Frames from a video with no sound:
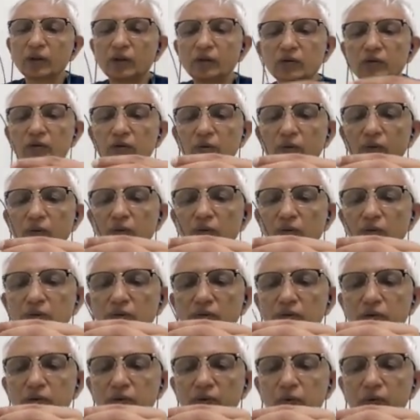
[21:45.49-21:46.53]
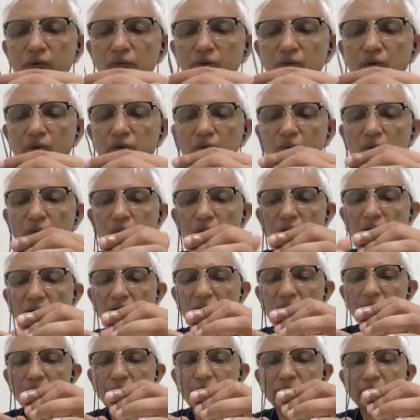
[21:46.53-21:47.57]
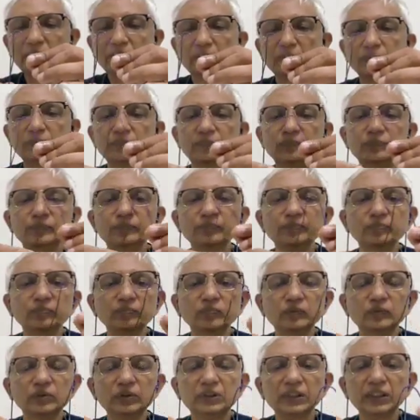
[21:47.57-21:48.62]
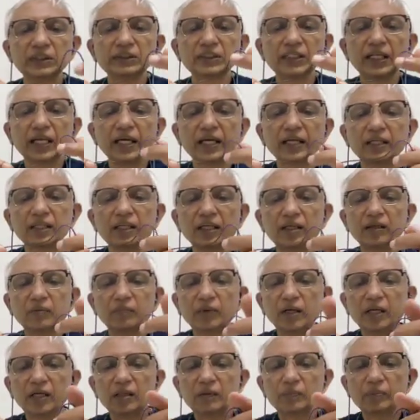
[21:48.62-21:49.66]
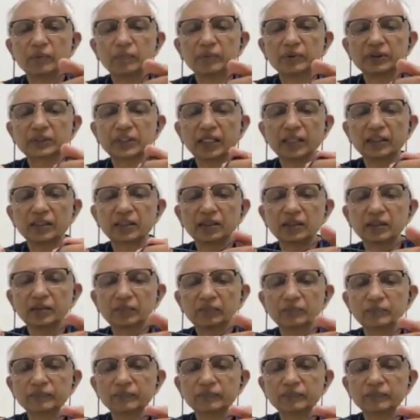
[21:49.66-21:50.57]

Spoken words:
So you go up just like a multipurpose catheter,